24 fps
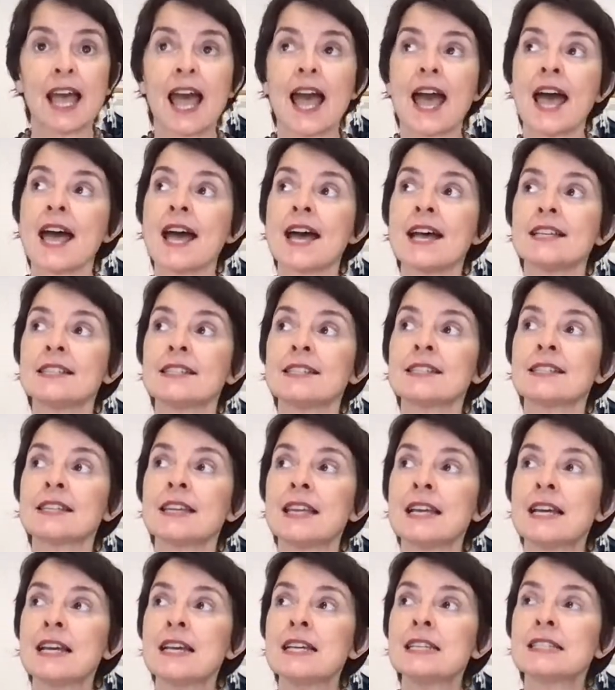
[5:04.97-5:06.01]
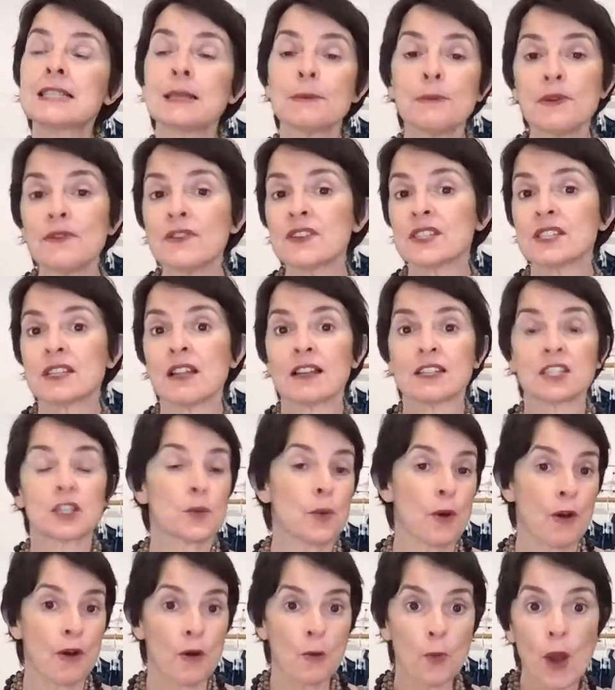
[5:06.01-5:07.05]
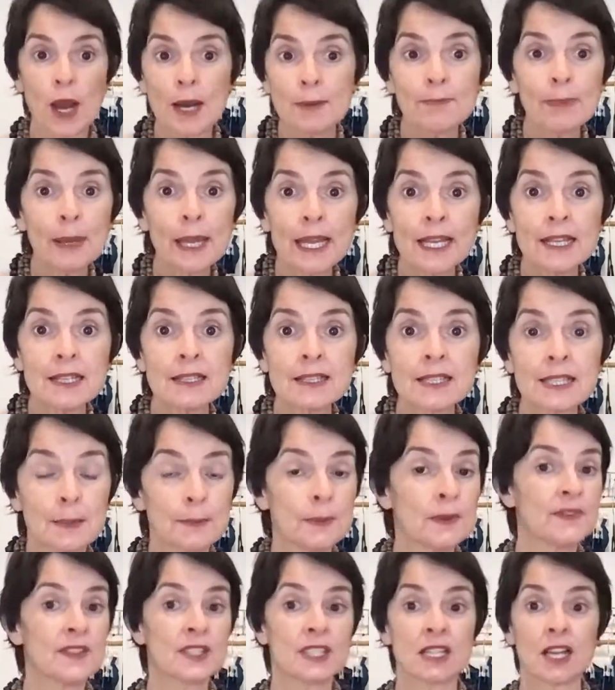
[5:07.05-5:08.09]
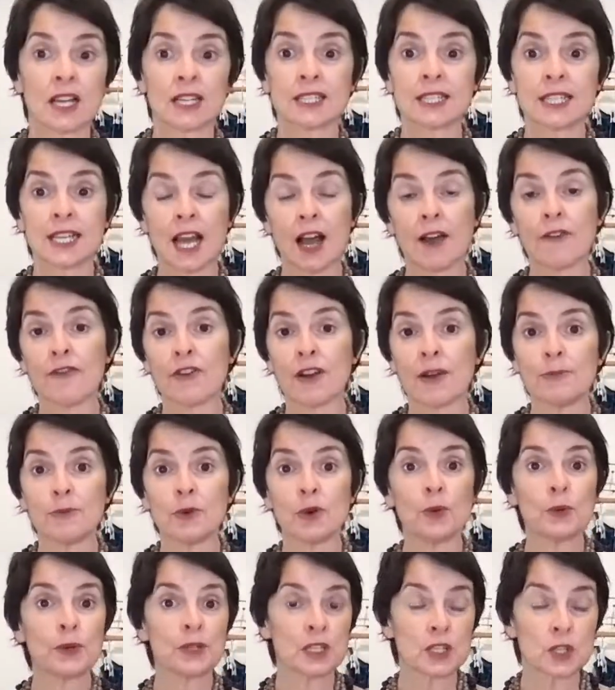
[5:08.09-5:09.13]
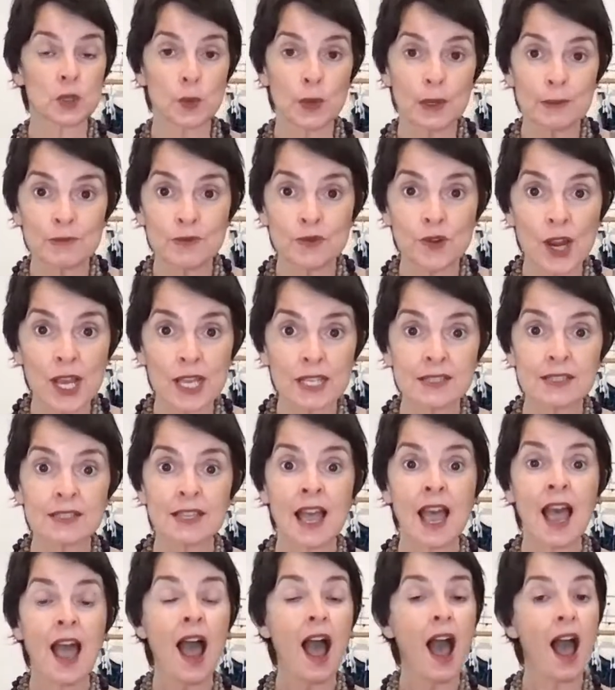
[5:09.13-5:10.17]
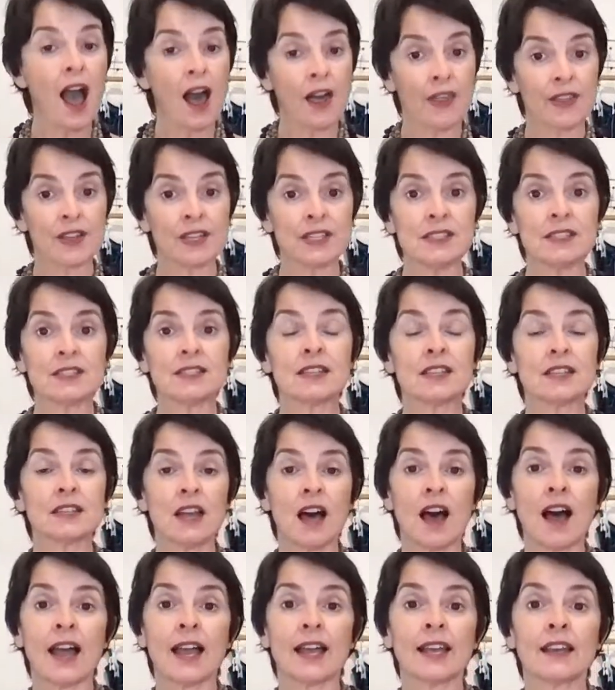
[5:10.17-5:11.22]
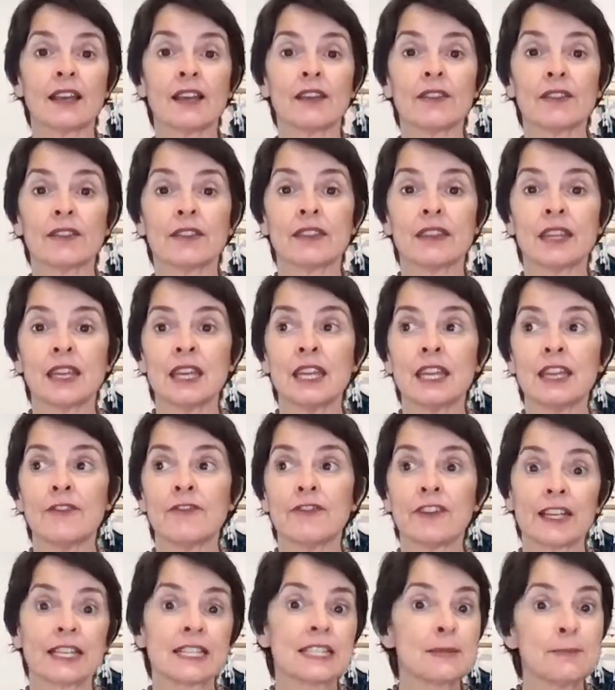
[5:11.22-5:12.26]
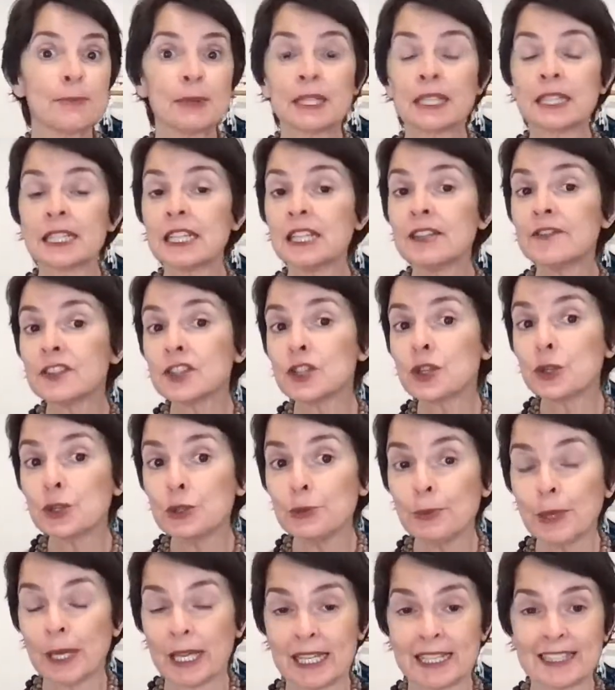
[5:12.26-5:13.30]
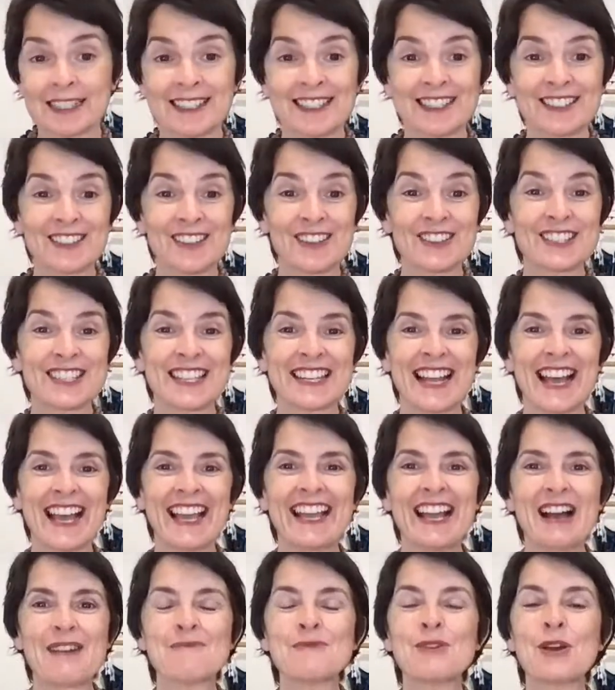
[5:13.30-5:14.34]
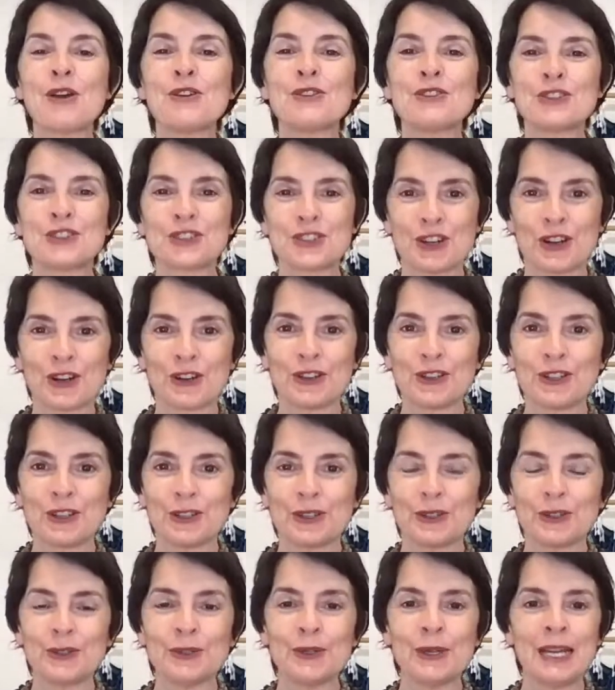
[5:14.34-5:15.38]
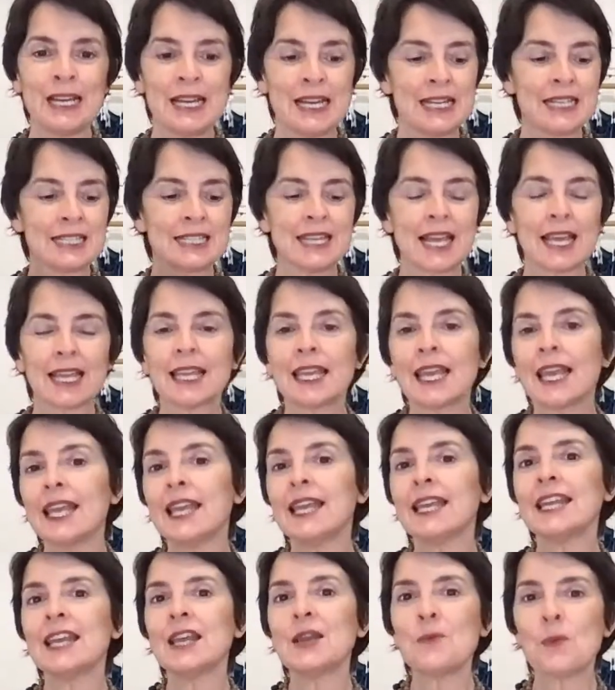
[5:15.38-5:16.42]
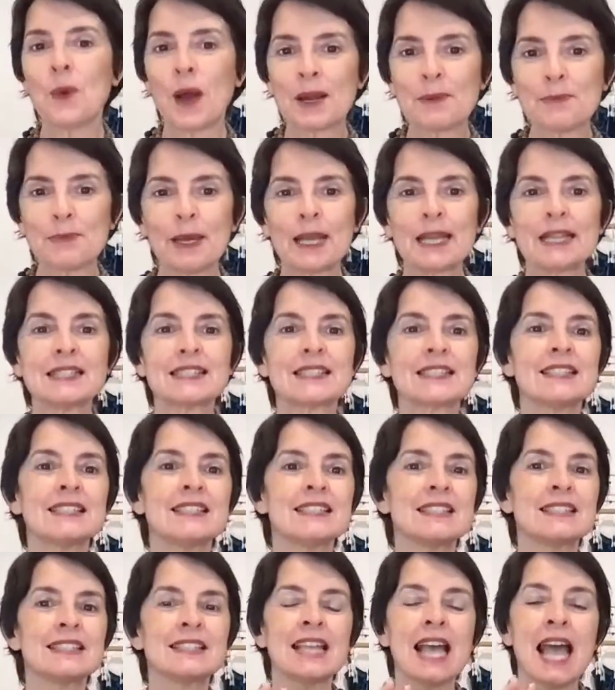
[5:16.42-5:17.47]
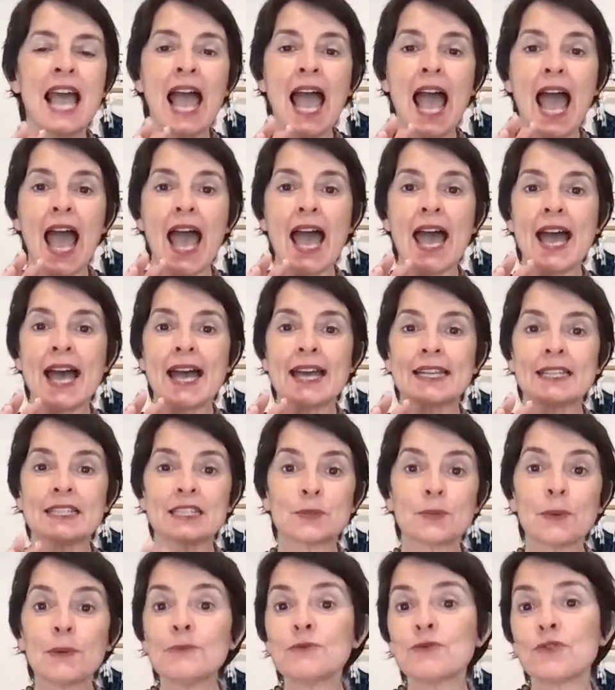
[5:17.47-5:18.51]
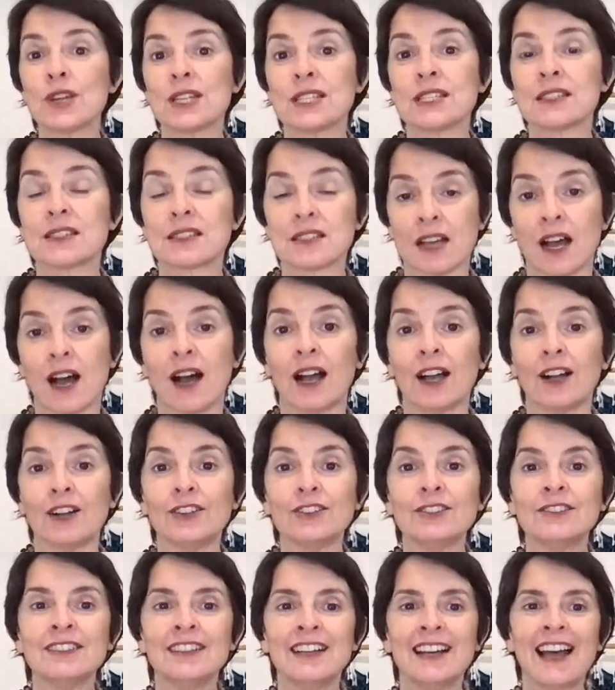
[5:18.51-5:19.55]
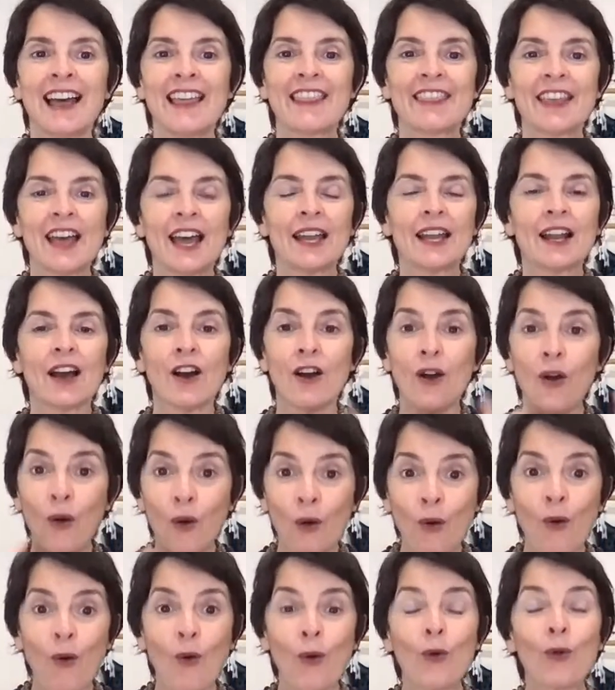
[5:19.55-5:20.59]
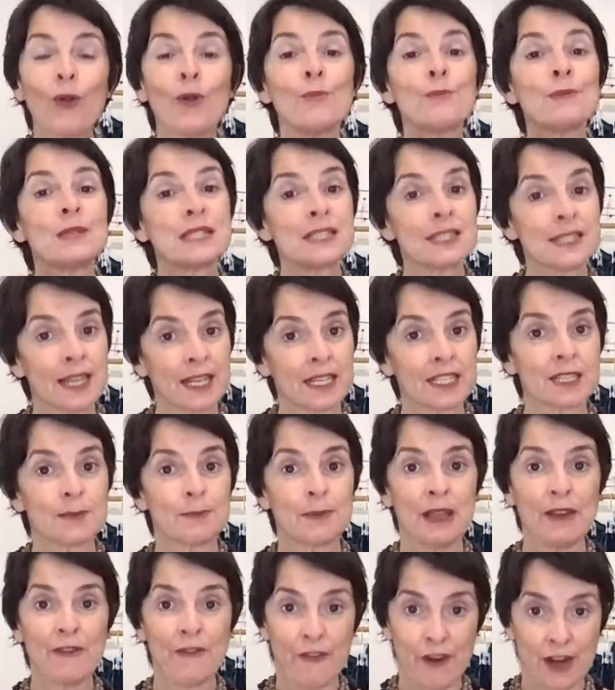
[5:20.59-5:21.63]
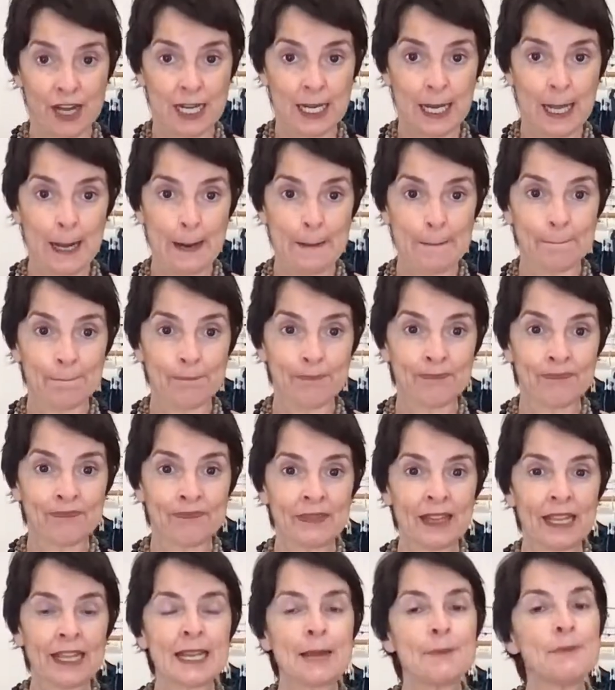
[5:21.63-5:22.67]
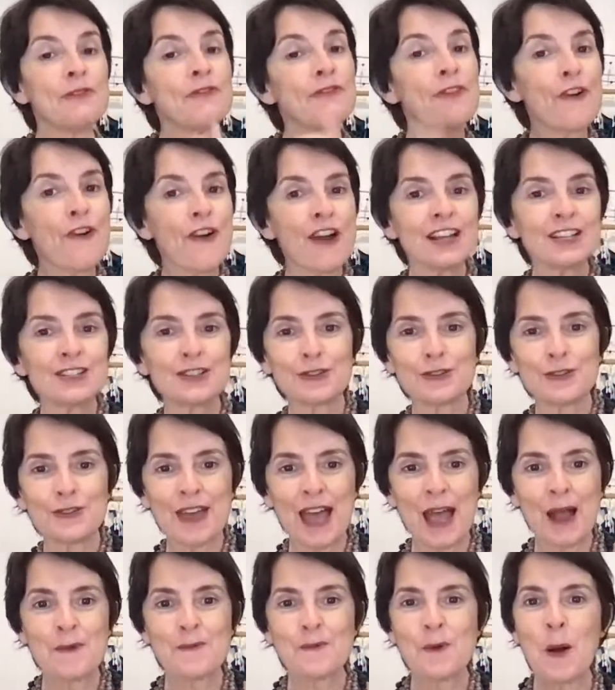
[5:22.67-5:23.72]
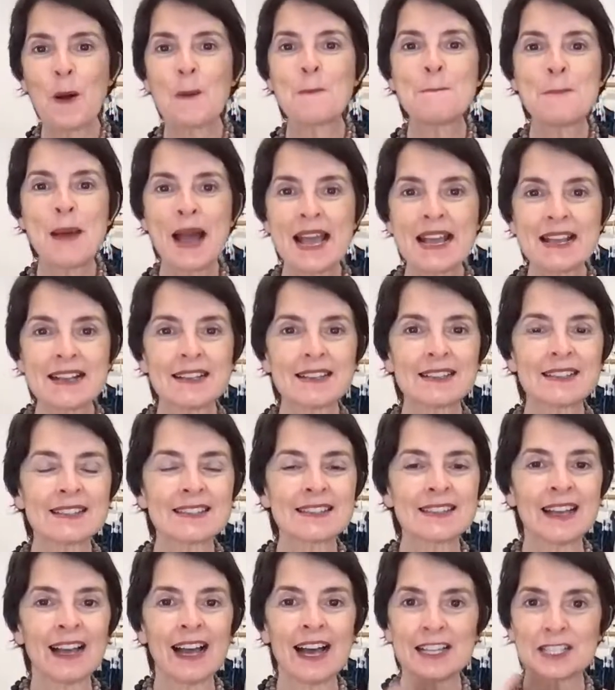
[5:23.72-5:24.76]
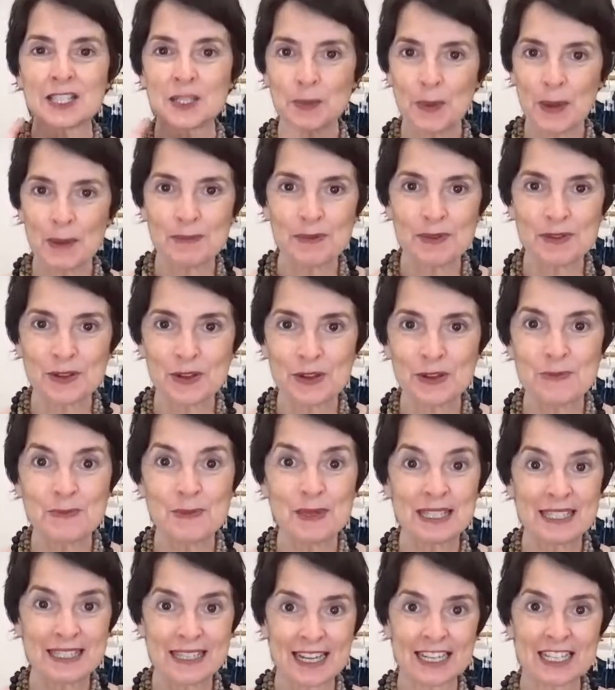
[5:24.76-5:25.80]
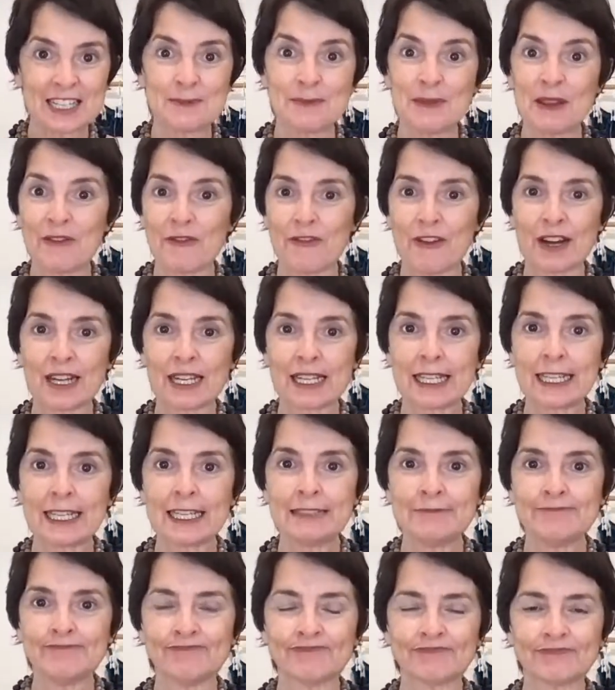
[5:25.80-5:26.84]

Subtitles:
And some of us like to wear a one piece, some of us like to cover up more with a swim dress, others like the flexibility of a two piece. So today I'm going to show you tankini, one pieces, and a swim dress style that are all mastectomy friendly. Now before I do that, what makes a swimsuit mastectomy friendly?